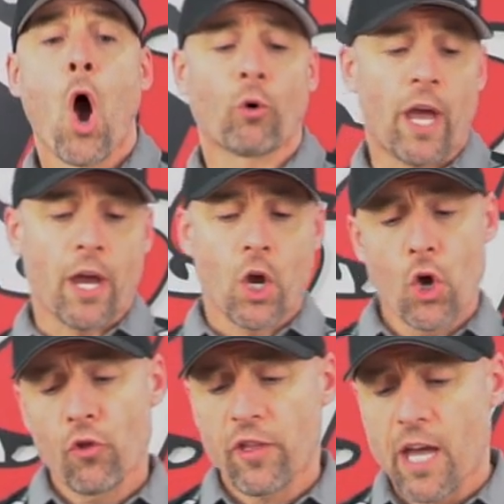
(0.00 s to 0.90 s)
Okay,
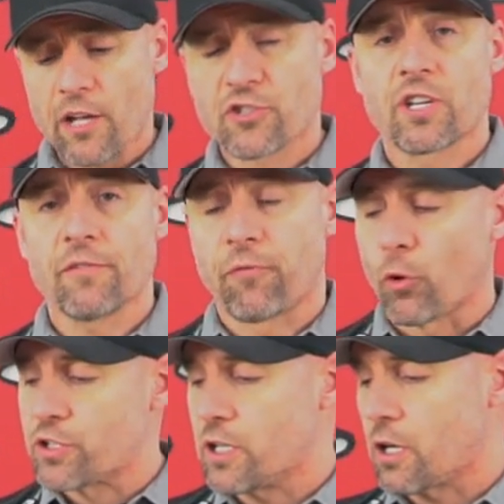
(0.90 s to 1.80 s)
the
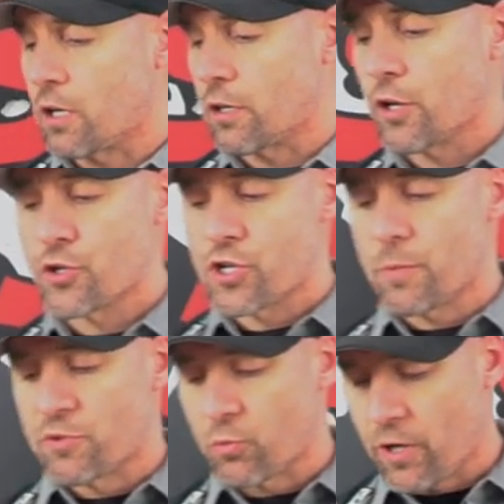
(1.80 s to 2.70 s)
ST1400
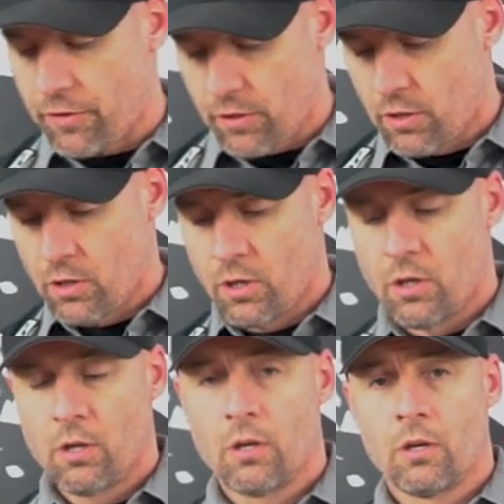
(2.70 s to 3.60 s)
ships with
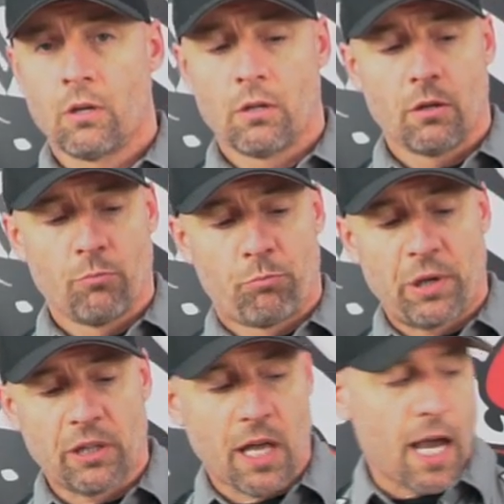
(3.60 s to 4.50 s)

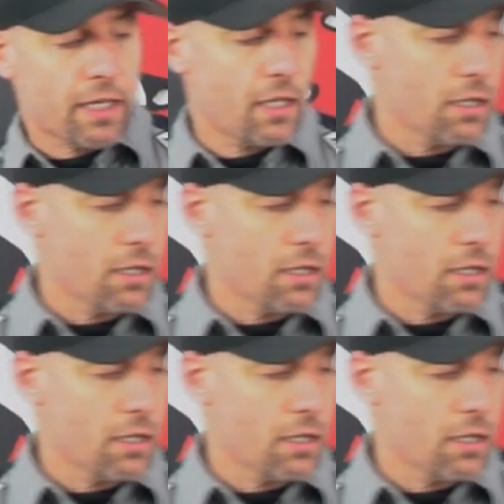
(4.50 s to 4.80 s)
pin lock